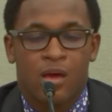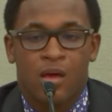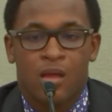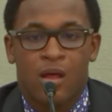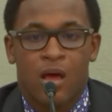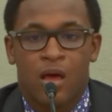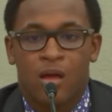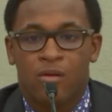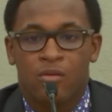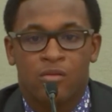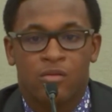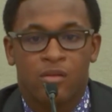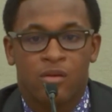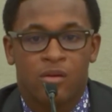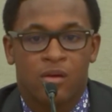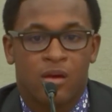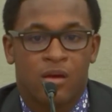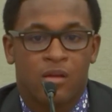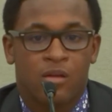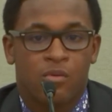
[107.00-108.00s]
And I don't
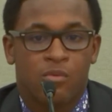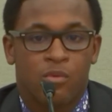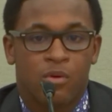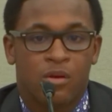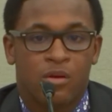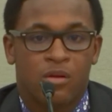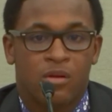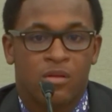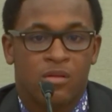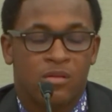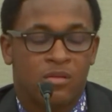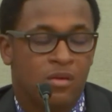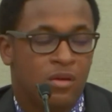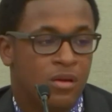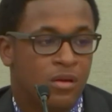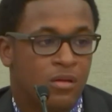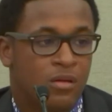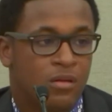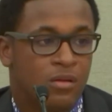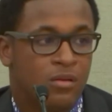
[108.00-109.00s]
think anyone could
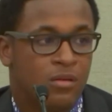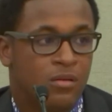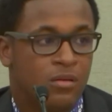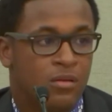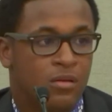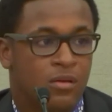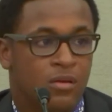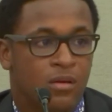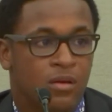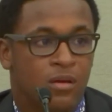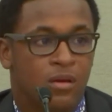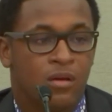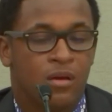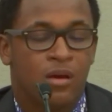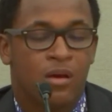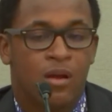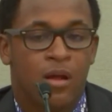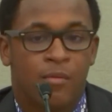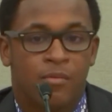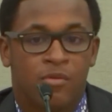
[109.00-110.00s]
say it.
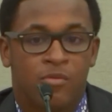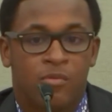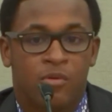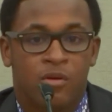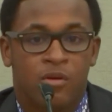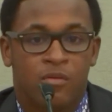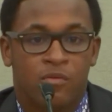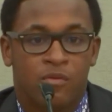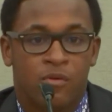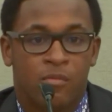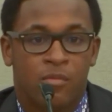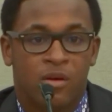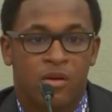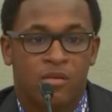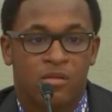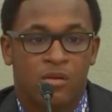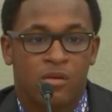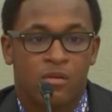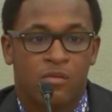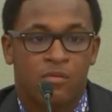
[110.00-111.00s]
Again, I'm speaking for
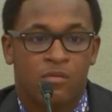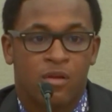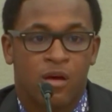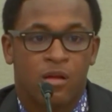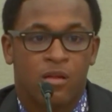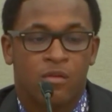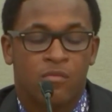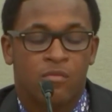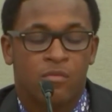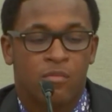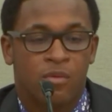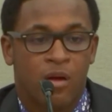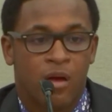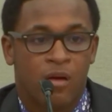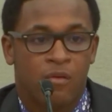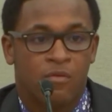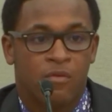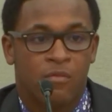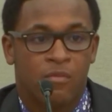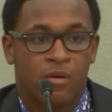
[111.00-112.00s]
myself, not even
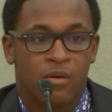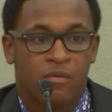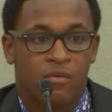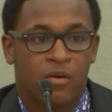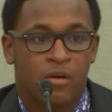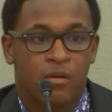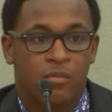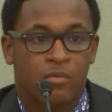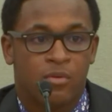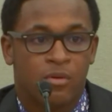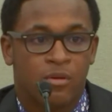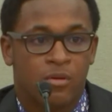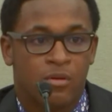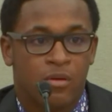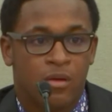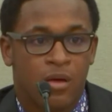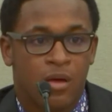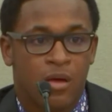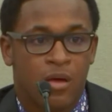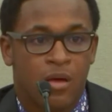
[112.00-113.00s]
behalf of my family.
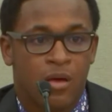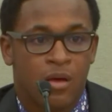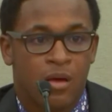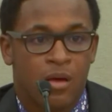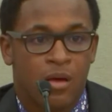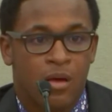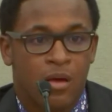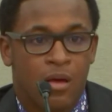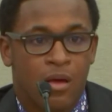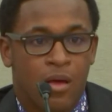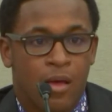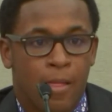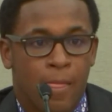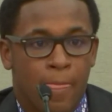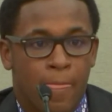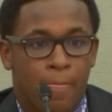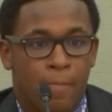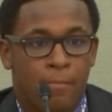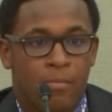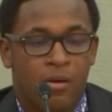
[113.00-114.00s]

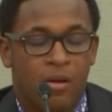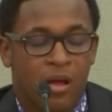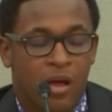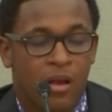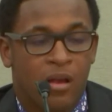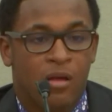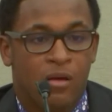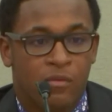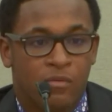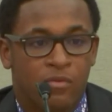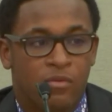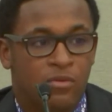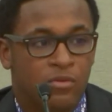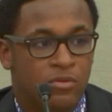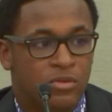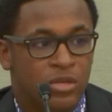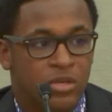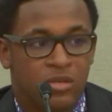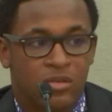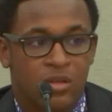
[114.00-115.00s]
But I love
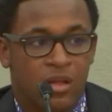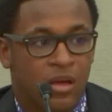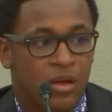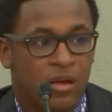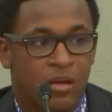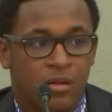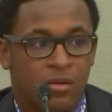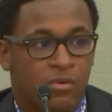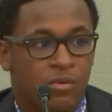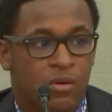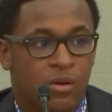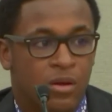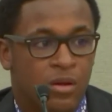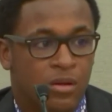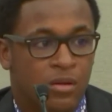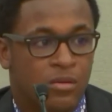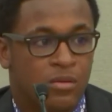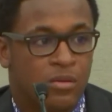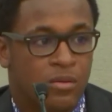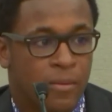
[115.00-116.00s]
you just like anyone
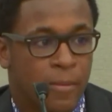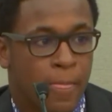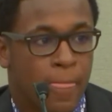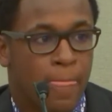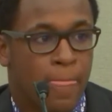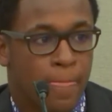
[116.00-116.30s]
else.